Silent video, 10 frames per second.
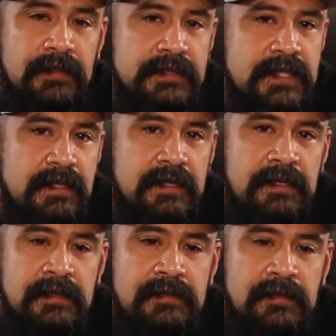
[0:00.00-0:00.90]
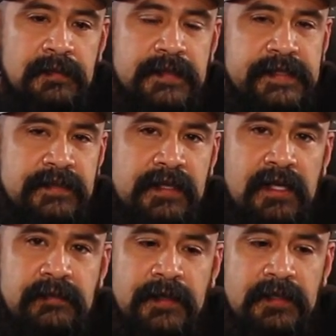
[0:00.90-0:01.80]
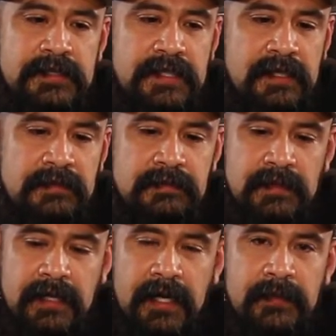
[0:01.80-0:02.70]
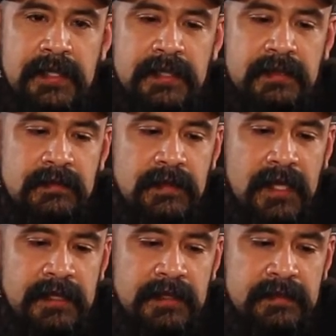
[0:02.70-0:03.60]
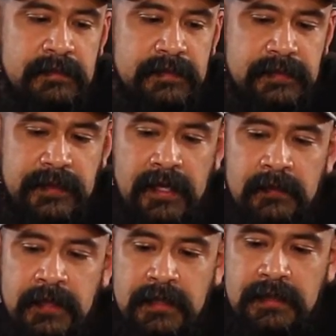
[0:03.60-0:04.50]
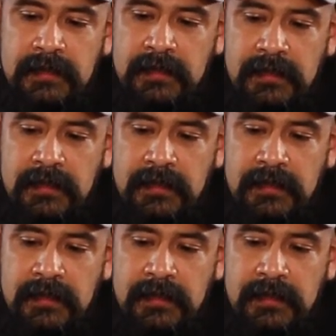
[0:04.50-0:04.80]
take care. I hope to see you guys around the channel, commenting, liking, subscribing.